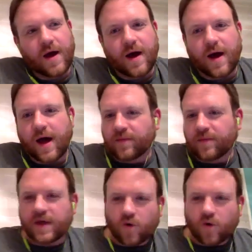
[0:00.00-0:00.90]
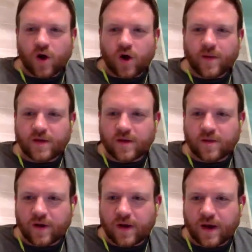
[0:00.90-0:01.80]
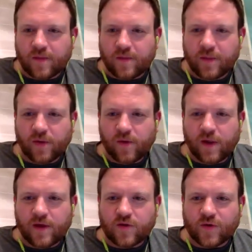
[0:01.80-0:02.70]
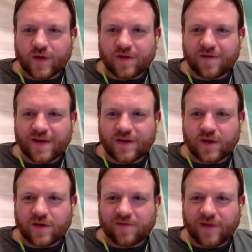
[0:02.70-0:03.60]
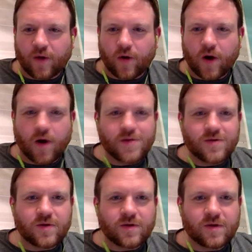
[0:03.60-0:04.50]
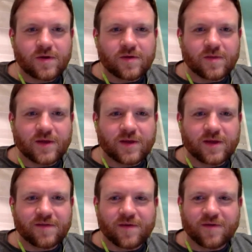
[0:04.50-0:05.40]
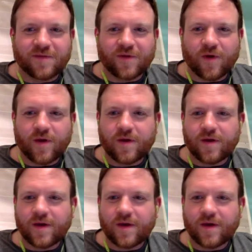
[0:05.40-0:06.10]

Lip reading: and I'm seeing more comments about people are really enjoying their veggie and flower gardens, especially if they're in Florida.